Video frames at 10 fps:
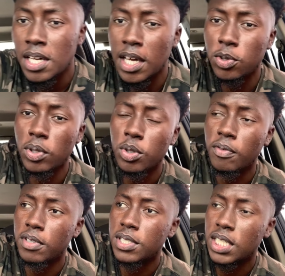great
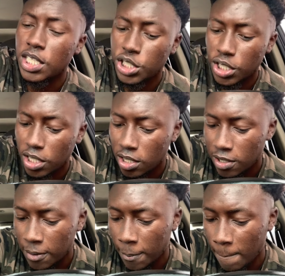conversation
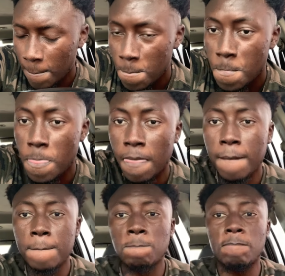
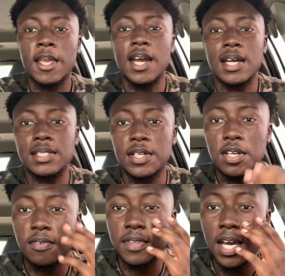and all
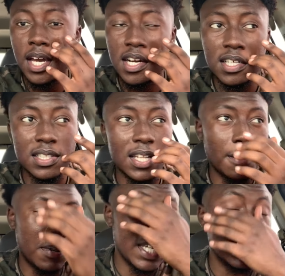of that. That
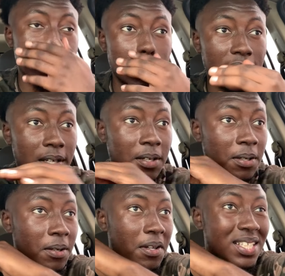place
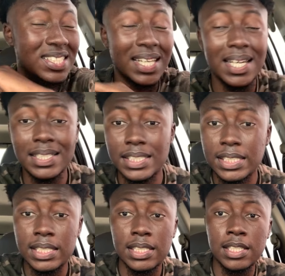changed,
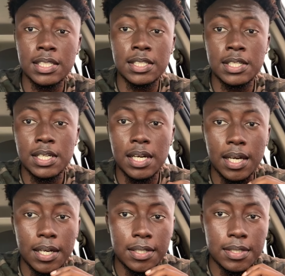
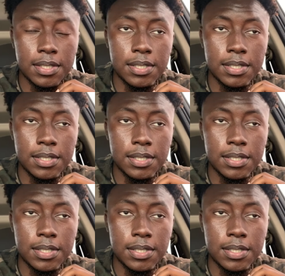and